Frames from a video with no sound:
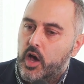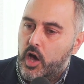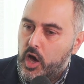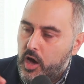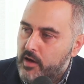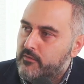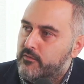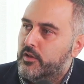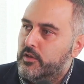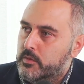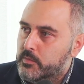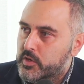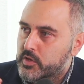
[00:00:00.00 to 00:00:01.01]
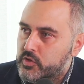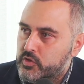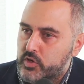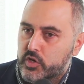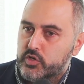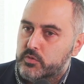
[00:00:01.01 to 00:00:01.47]
high volume
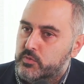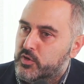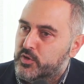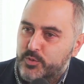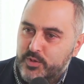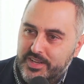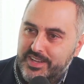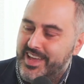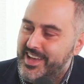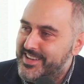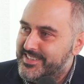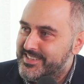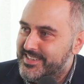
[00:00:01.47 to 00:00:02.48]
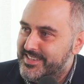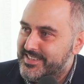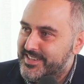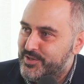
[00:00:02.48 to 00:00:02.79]
construction? Because we need houses in this